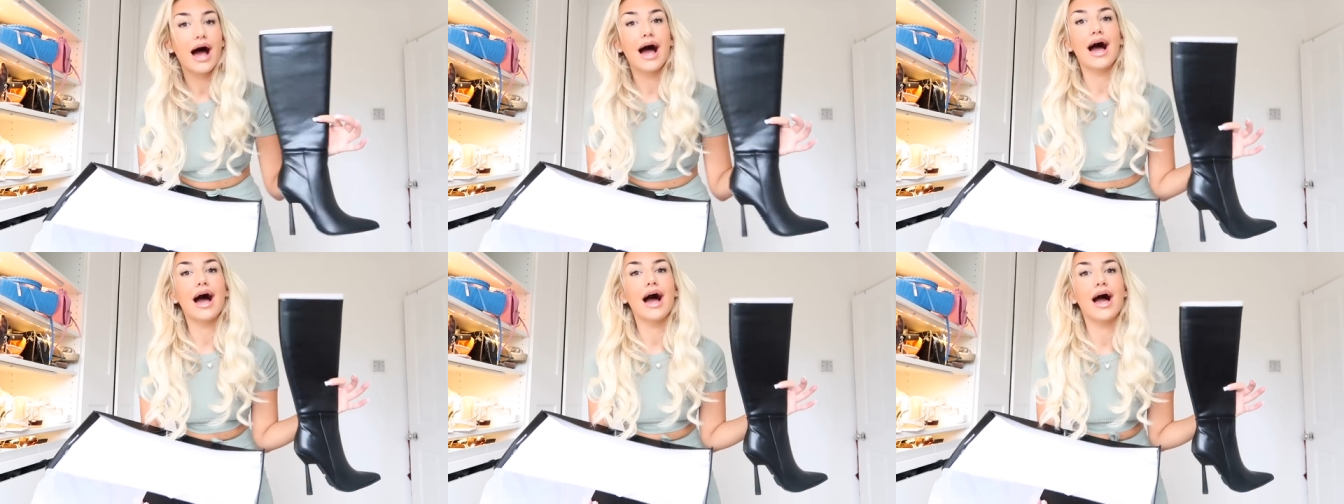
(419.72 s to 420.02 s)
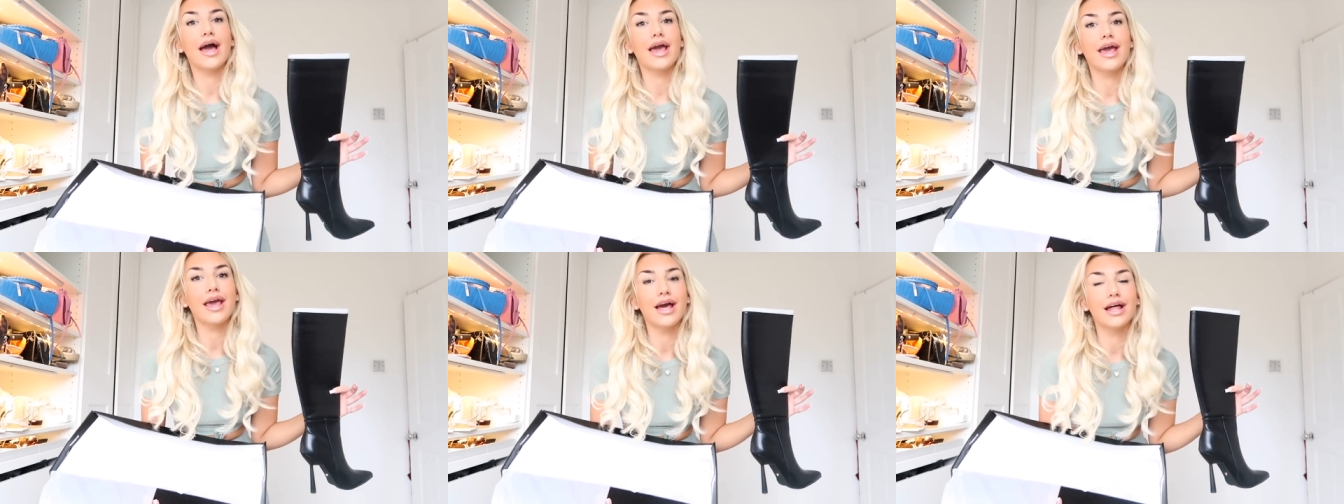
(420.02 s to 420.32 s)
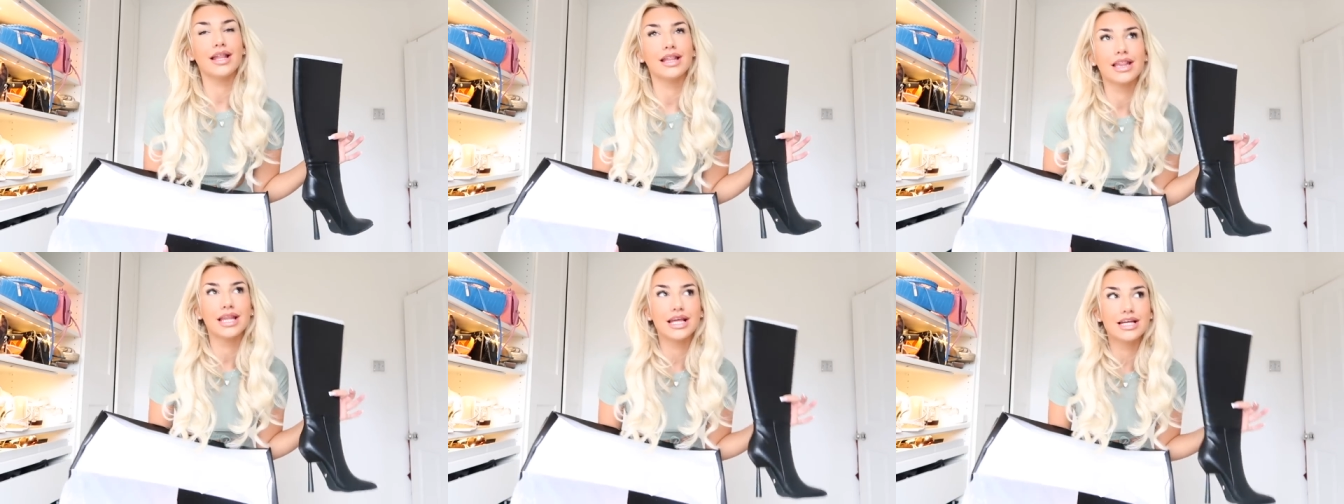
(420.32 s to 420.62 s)
I
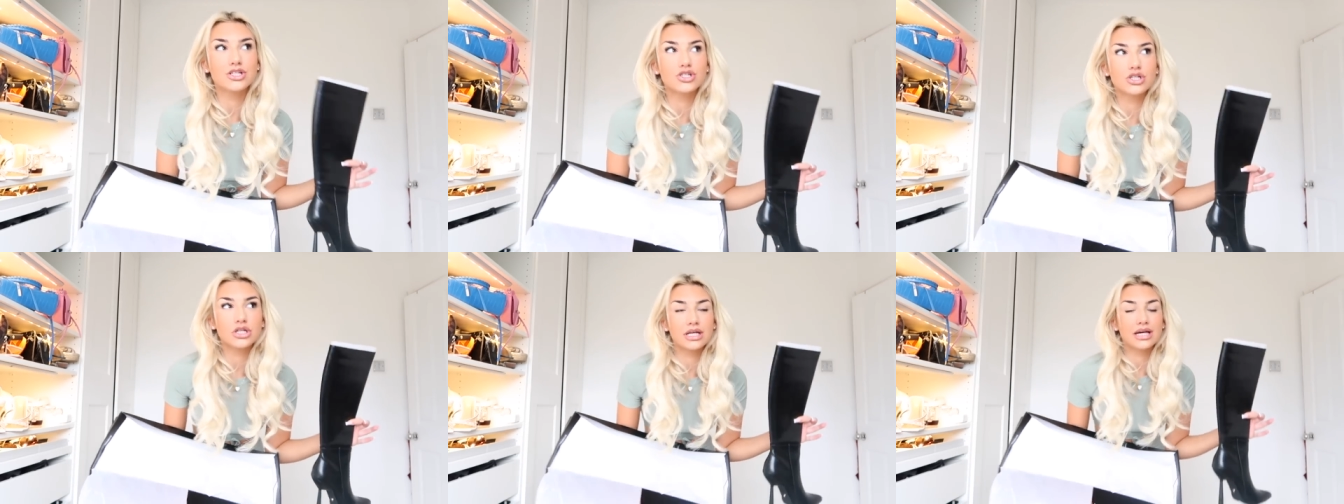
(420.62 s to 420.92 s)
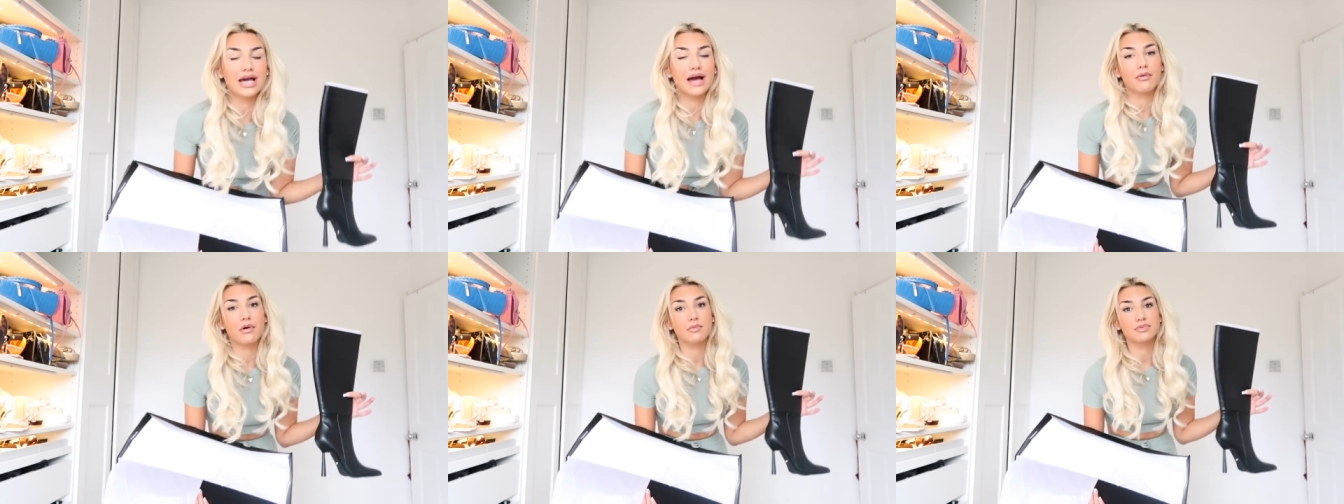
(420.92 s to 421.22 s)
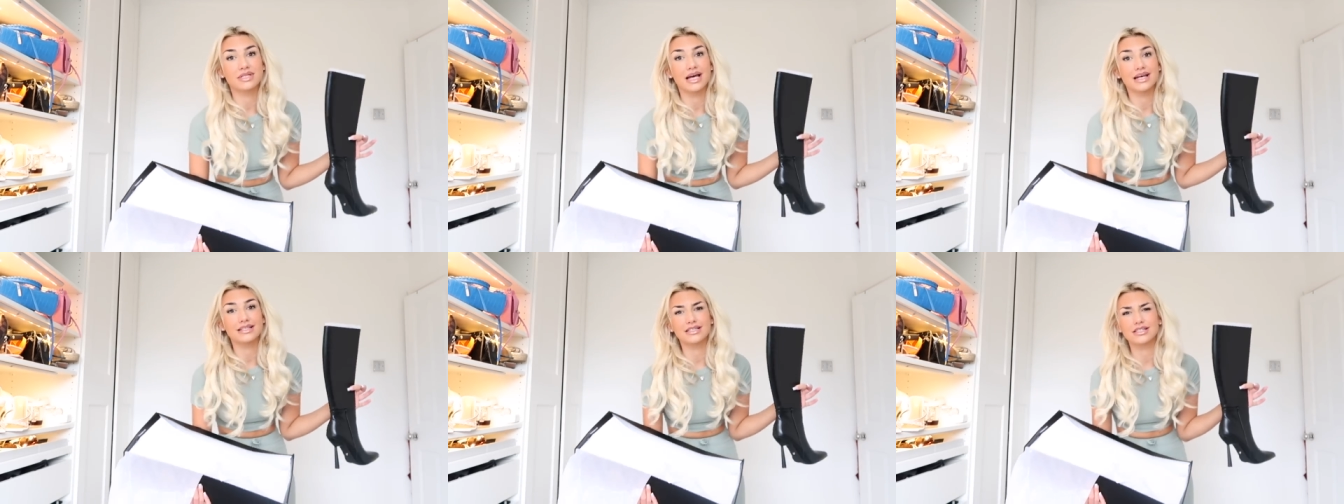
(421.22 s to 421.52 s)
literally am
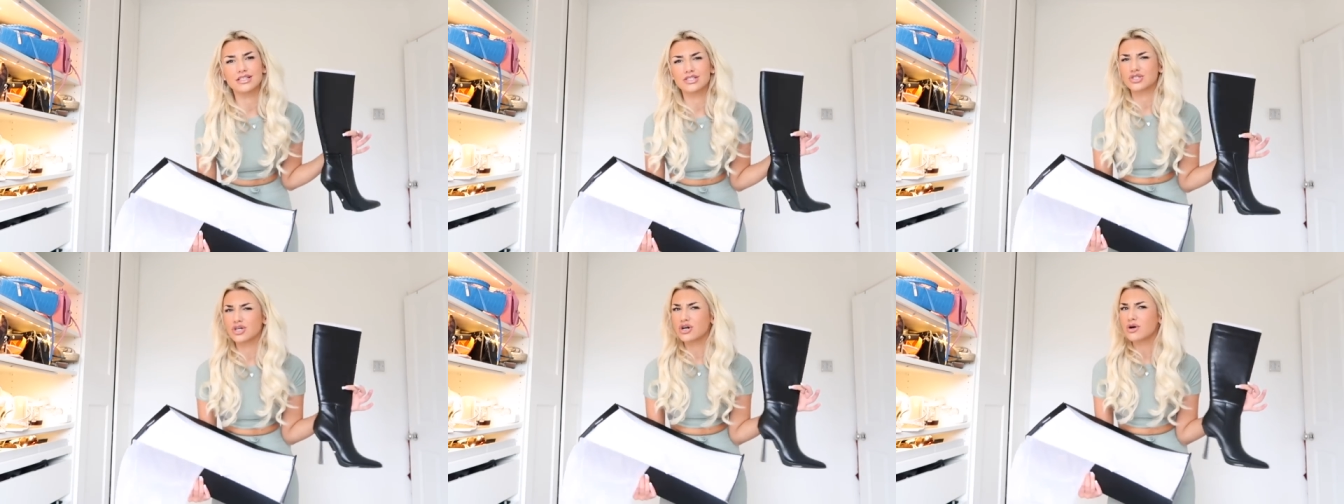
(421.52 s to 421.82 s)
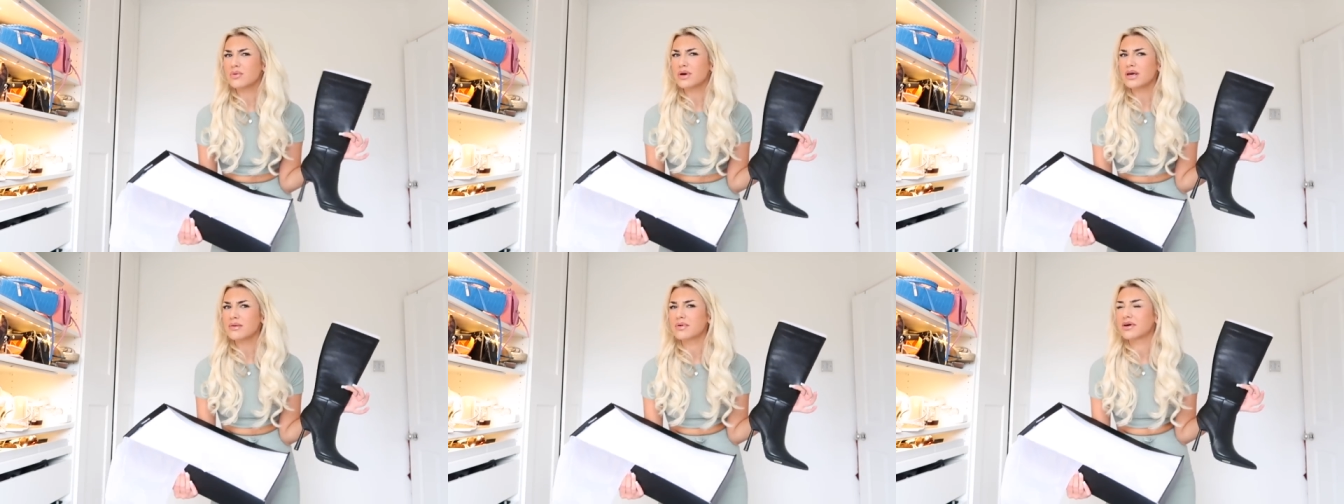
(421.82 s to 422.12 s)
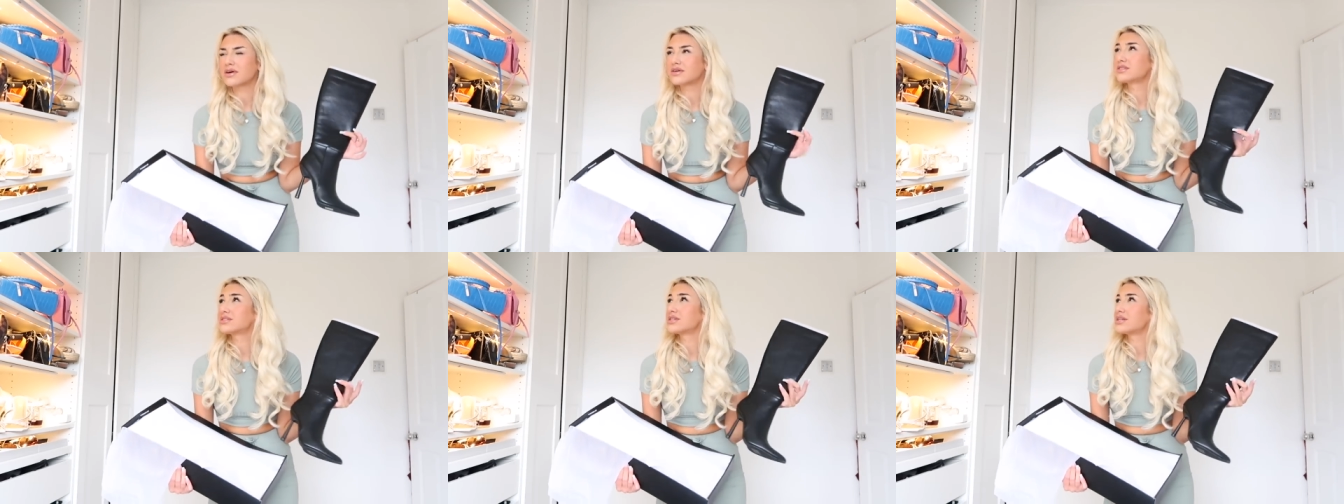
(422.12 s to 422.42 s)
obsessed and it's so weird
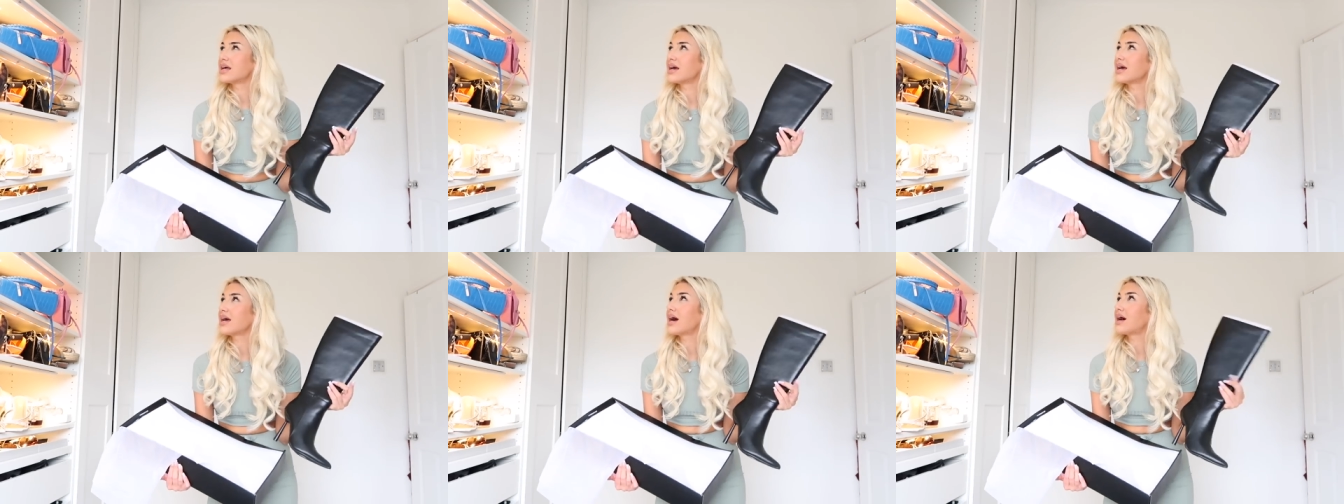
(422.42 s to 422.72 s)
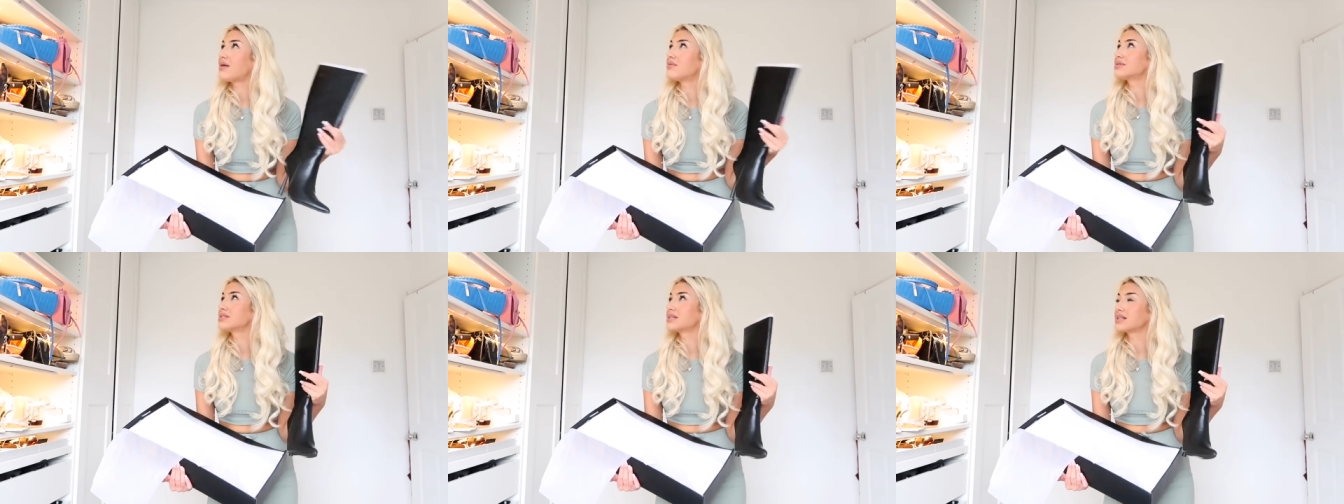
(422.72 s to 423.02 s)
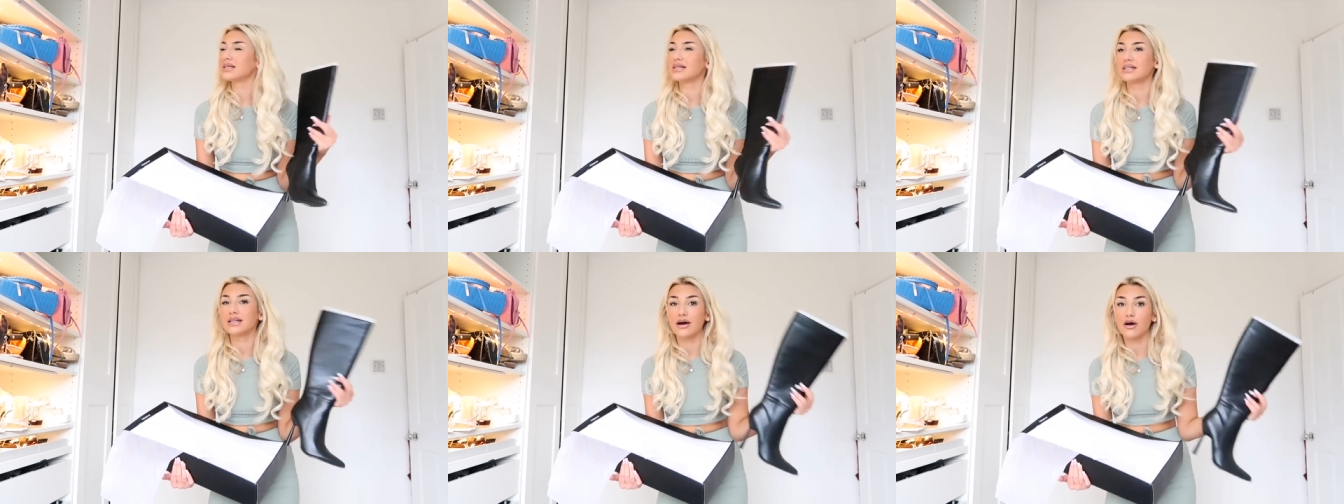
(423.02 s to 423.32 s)
because today I was
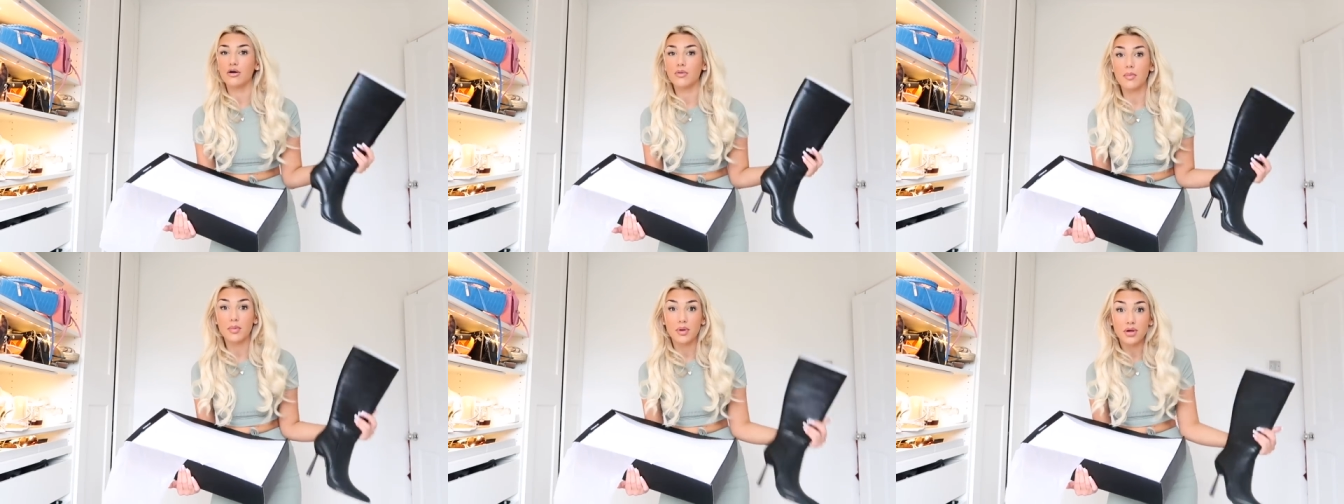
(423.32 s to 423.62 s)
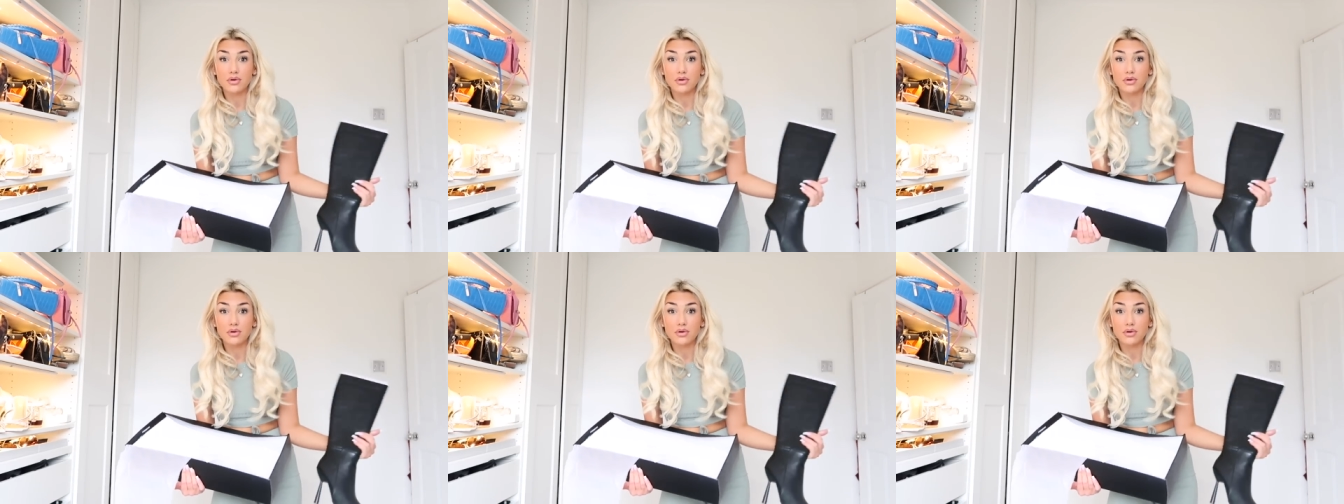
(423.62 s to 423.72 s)
cleaning out all my